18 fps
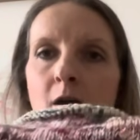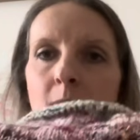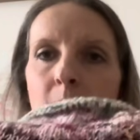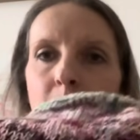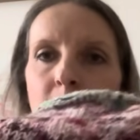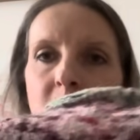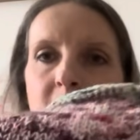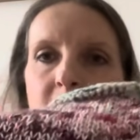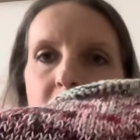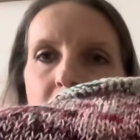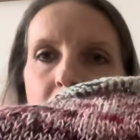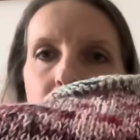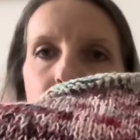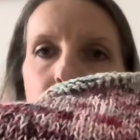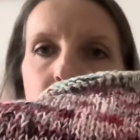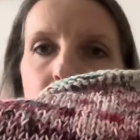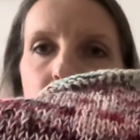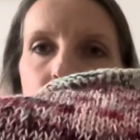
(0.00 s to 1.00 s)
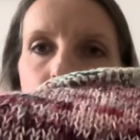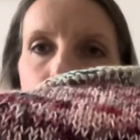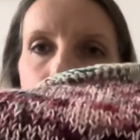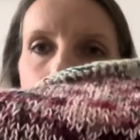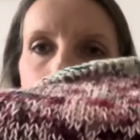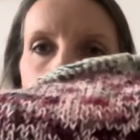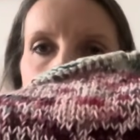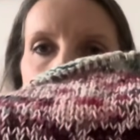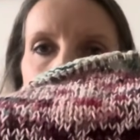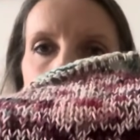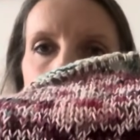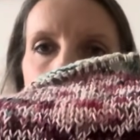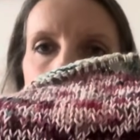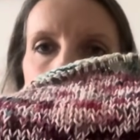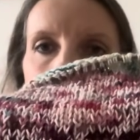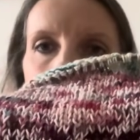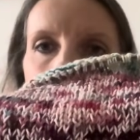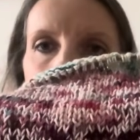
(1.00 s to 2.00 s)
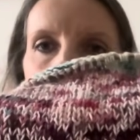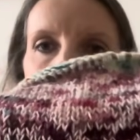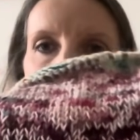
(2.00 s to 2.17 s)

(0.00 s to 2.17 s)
But together they just look so good.